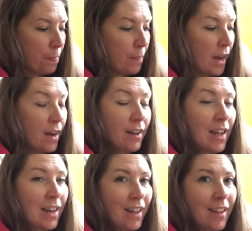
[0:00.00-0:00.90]
that I
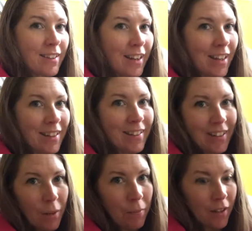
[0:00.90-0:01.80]
needed because I needed
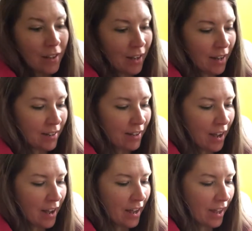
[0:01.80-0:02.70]
something to kind of
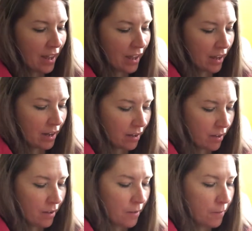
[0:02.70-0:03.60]
tie in
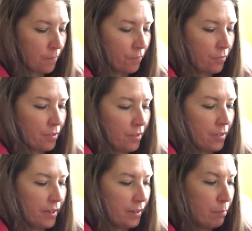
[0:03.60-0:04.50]

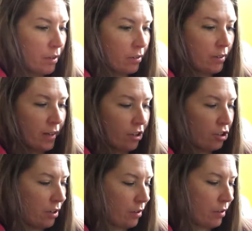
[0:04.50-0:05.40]
this middle
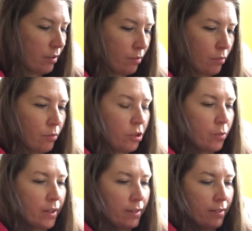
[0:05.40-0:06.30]
section. Which
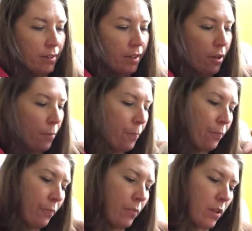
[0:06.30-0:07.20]
way does this thing go?
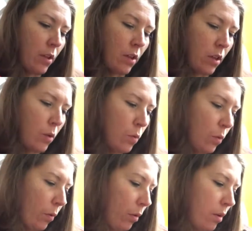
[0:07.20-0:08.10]
Hold
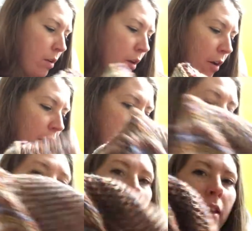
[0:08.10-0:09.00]
on. All right.
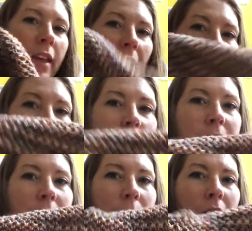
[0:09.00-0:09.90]
Yeah, I needed
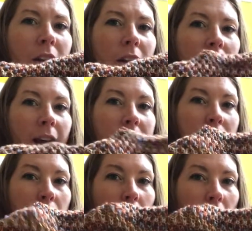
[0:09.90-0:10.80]
something that had
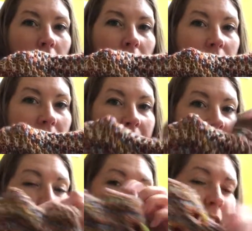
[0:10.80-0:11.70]
some darker to tie
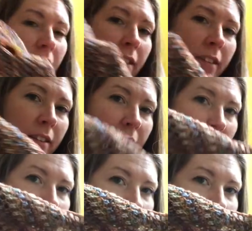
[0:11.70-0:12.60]
in this
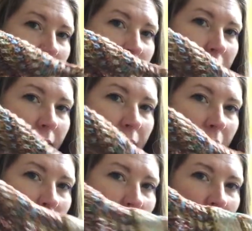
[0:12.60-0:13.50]
to this
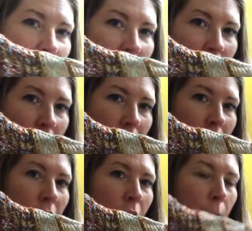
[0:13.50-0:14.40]
over here,
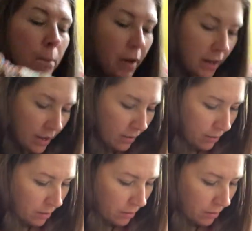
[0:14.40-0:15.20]
but